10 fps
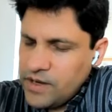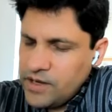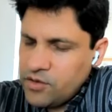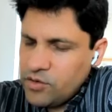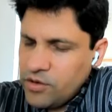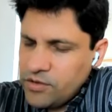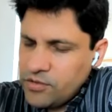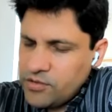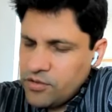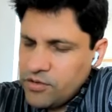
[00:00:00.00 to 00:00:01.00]
of getting into all
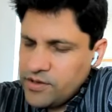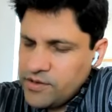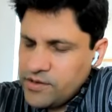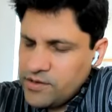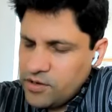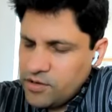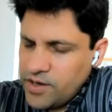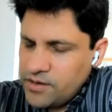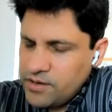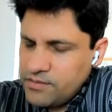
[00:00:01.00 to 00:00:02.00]
those stories, he just said,
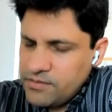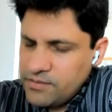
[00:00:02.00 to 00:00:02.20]
all right,